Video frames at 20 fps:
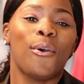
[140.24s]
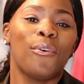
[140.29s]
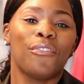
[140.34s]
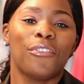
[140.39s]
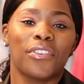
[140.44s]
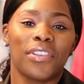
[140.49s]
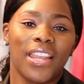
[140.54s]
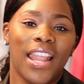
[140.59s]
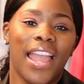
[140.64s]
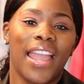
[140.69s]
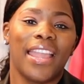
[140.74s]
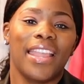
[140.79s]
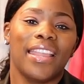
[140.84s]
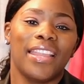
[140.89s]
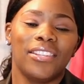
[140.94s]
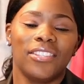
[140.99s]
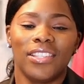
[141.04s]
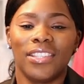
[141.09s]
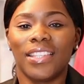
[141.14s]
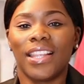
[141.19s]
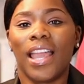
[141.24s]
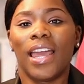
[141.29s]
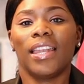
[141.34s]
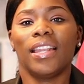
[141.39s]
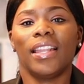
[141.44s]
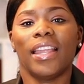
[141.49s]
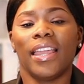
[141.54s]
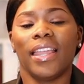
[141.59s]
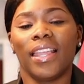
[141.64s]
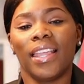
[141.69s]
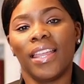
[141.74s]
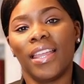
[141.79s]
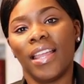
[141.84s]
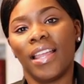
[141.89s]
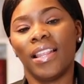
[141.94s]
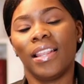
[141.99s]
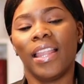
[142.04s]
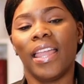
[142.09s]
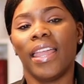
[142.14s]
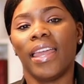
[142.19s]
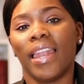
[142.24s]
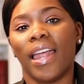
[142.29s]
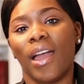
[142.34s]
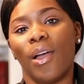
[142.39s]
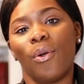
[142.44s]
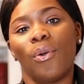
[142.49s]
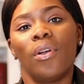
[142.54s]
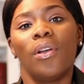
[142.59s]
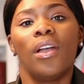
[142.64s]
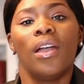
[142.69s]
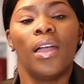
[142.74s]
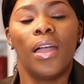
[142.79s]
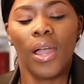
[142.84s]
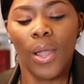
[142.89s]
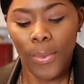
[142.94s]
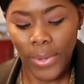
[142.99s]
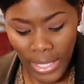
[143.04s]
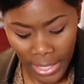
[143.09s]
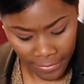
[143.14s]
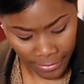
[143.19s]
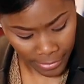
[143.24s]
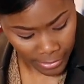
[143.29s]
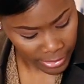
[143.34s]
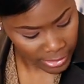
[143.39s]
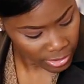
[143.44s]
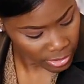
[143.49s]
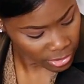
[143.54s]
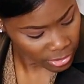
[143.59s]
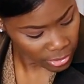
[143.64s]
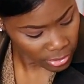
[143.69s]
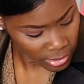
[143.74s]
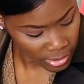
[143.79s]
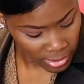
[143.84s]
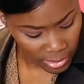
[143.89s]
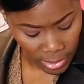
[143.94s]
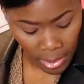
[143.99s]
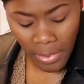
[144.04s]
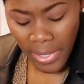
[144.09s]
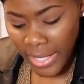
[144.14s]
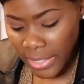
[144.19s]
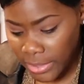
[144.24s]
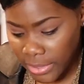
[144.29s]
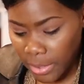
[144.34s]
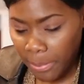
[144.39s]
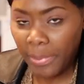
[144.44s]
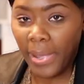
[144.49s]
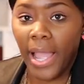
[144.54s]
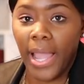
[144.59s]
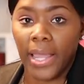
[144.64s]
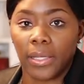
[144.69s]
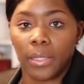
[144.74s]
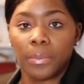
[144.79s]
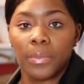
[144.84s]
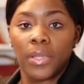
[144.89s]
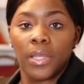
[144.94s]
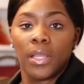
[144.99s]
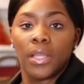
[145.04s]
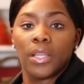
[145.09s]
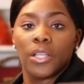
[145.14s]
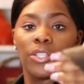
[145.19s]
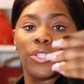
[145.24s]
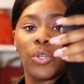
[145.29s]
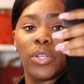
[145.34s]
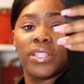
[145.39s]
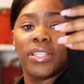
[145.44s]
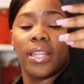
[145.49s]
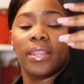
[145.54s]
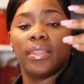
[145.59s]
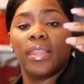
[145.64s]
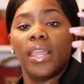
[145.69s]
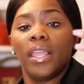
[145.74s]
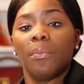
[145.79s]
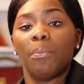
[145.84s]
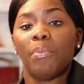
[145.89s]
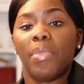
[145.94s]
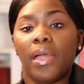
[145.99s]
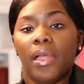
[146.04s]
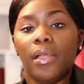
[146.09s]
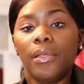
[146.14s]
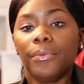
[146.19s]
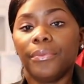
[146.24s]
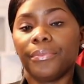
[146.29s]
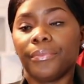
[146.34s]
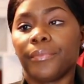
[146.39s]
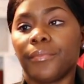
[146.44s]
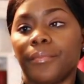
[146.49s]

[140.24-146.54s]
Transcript: overnight and just kind of like lay it out or whatever. It's, it's, the, it's the bottom. So it's a thick belt.